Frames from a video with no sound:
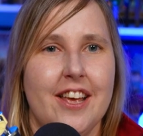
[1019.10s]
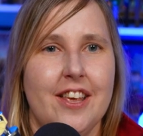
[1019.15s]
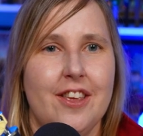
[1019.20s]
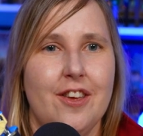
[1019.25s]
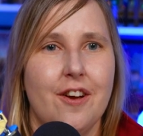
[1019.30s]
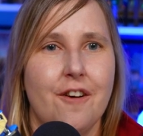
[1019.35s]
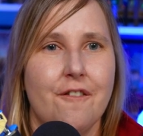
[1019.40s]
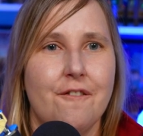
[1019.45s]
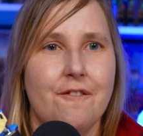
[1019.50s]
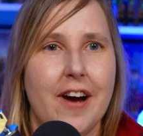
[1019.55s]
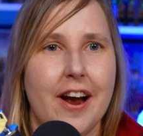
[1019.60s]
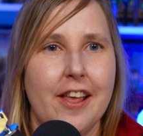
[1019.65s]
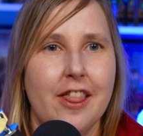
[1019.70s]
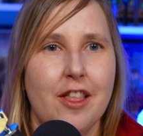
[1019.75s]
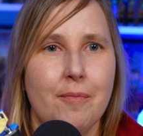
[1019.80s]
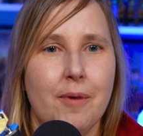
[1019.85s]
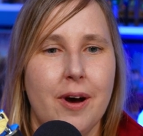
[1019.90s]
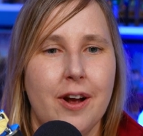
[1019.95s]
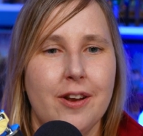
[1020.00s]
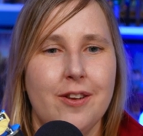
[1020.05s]
You can find
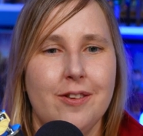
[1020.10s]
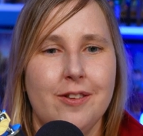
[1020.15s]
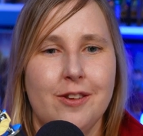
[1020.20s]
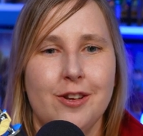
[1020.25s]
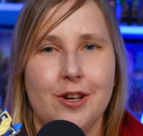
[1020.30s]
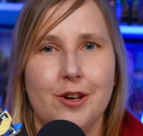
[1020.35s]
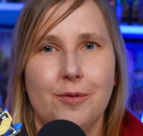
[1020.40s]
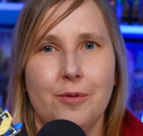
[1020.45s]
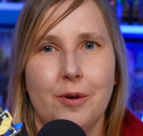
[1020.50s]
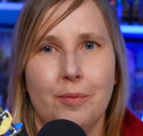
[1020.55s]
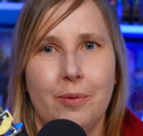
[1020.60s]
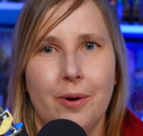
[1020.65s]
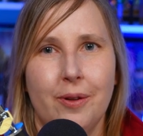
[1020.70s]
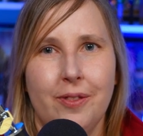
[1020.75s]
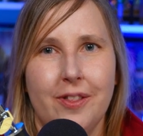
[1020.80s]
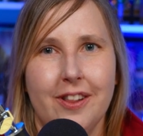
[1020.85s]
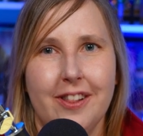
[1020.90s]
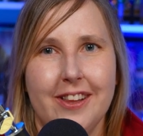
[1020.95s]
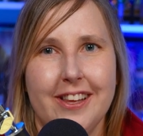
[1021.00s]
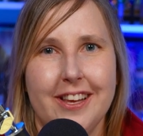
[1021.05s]
them on YouTube. We'll put
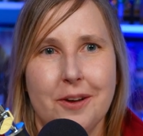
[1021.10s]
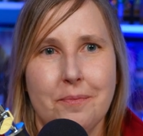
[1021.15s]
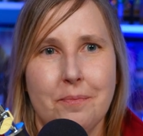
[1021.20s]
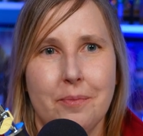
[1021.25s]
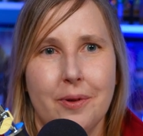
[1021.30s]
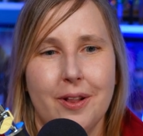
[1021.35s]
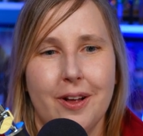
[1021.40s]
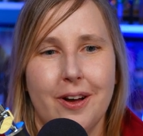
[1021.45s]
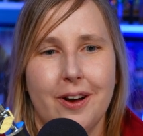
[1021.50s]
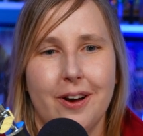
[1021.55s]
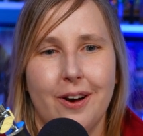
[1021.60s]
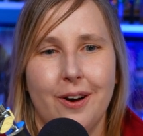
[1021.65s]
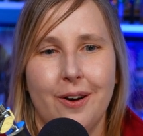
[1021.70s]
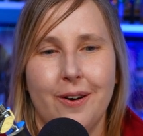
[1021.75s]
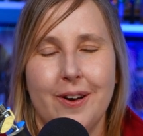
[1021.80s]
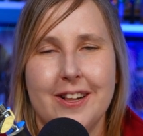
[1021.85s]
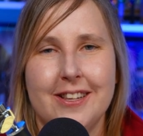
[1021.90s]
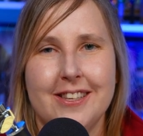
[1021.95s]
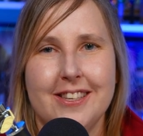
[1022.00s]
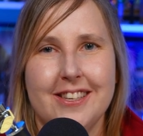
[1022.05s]
the link below.
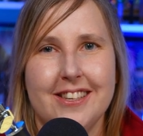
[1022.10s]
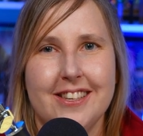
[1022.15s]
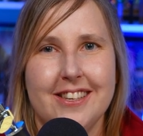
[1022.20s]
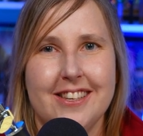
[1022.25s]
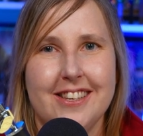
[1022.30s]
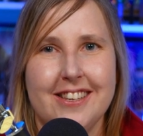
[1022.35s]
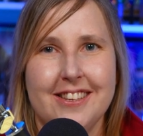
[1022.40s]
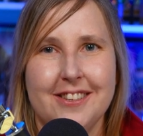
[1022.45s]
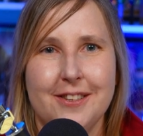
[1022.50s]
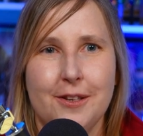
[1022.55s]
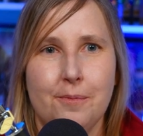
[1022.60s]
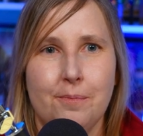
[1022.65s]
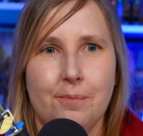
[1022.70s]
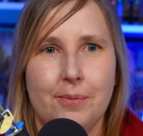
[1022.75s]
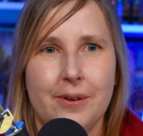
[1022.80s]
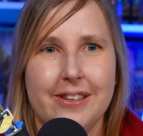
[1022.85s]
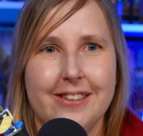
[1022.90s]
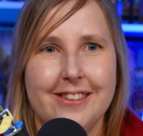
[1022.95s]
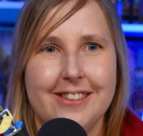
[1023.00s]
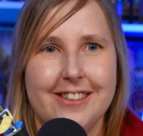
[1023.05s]
It's easy
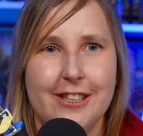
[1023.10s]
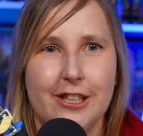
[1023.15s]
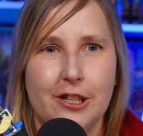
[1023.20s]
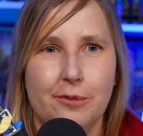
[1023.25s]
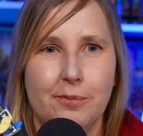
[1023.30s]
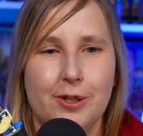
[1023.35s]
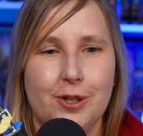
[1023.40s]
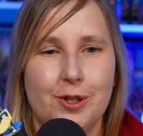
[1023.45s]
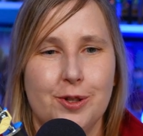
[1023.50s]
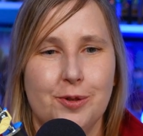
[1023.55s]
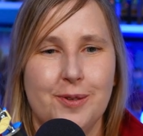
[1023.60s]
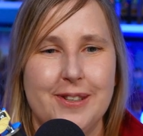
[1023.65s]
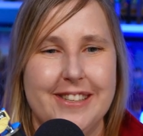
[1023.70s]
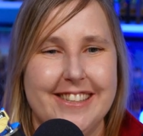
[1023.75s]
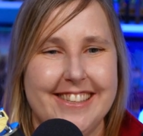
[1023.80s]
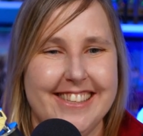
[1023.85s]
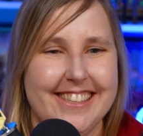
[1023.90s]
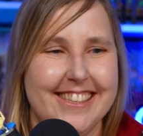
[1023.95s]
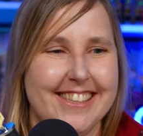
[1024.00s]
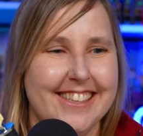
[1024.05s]
peasy lemon
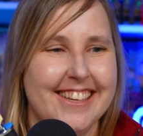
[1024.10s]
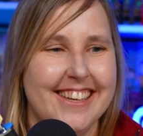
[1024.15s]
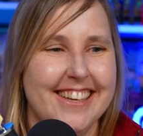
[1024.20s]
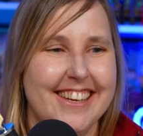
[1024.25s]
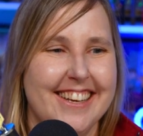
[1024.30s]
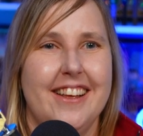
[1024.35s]
squeezy.